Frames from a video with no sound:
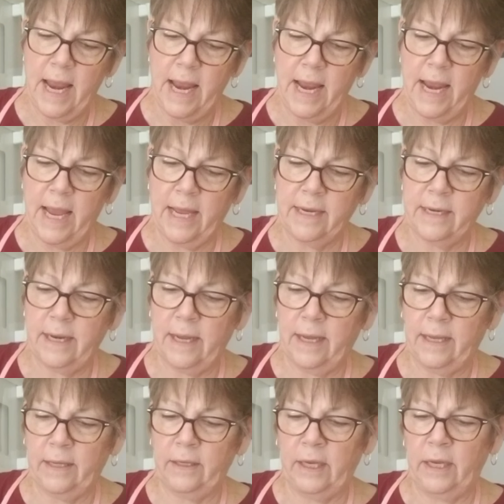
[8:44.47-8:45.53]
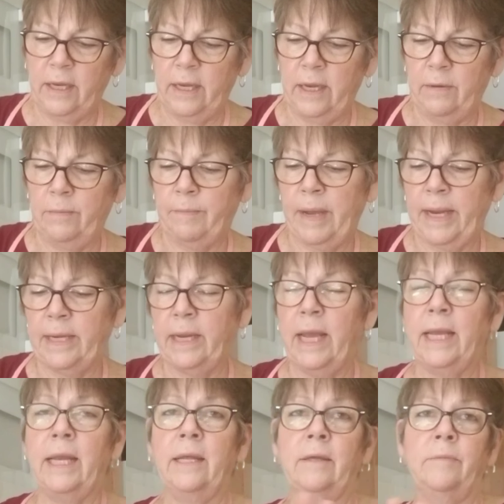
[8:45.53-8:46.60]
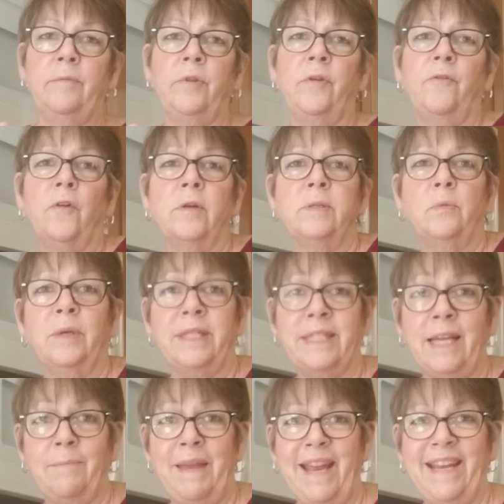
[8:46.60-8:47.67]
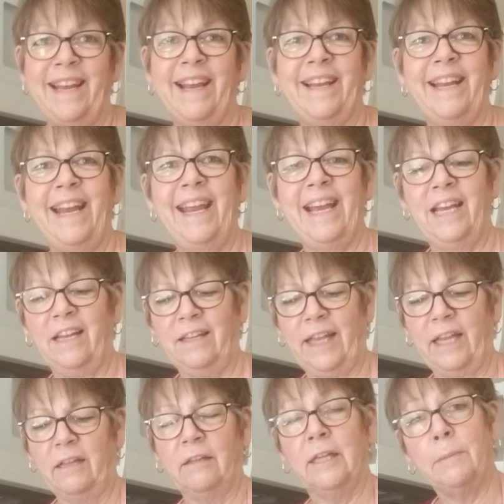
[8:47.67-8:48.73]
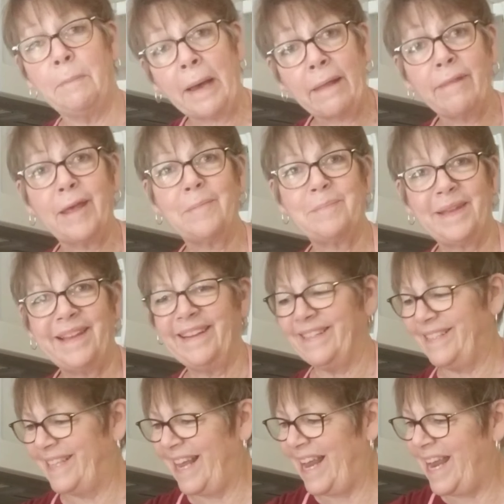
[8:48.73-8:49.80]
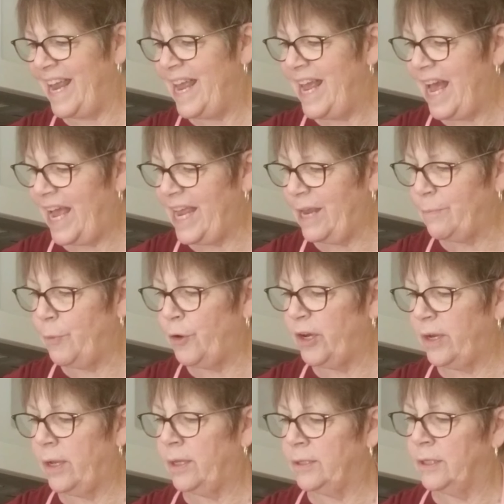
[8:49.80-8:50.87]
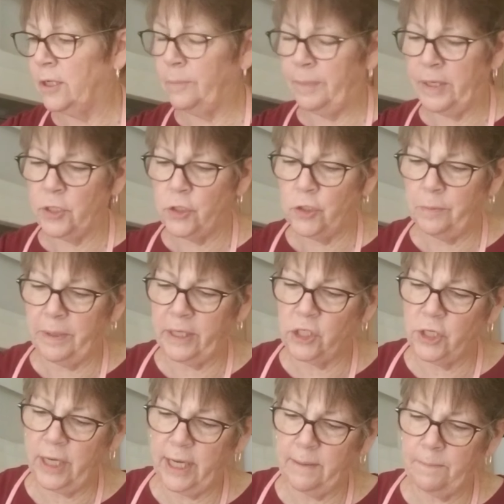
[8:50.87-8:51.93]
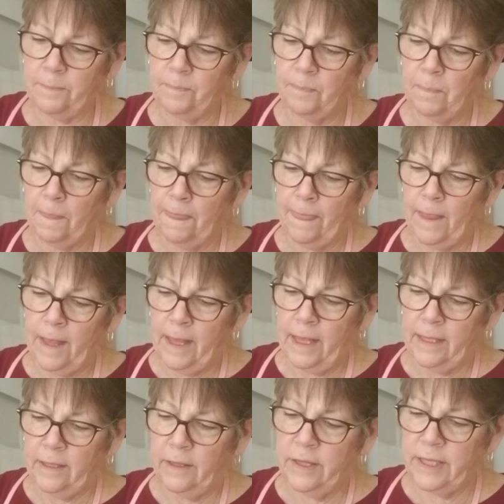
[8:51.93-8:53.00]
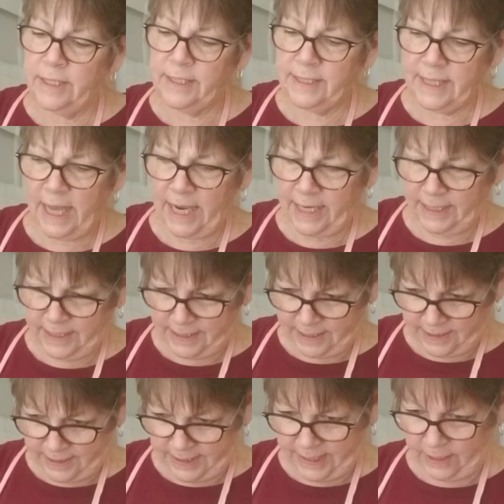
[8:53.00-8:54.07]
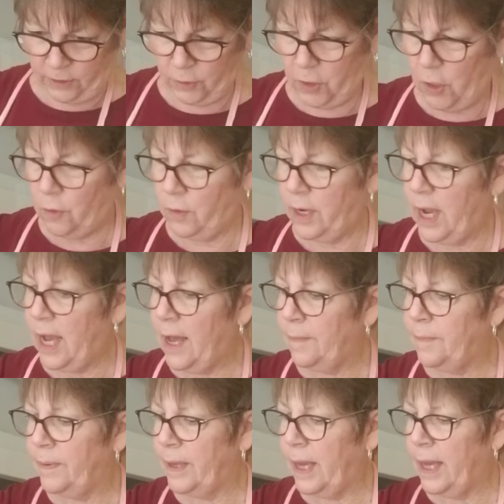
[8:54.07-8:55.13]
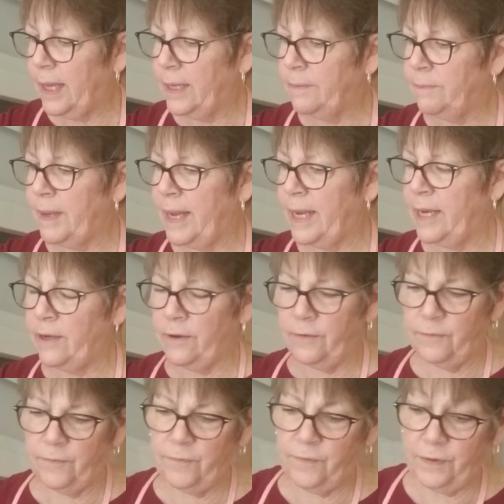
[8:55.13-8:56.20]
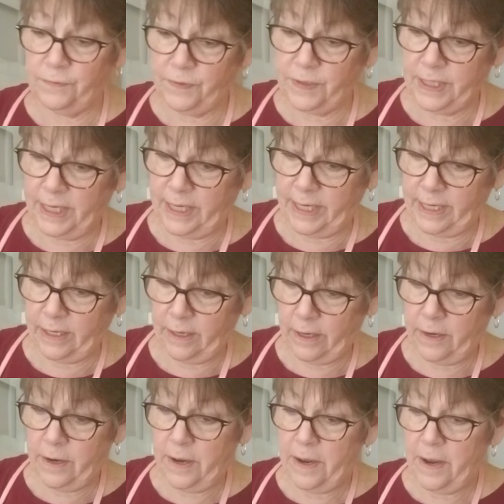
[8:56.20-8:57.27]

And mine kind of, the first ones I made kind of had like a lip on them because I had put a little bit too much in. This size silicone cup, I made 15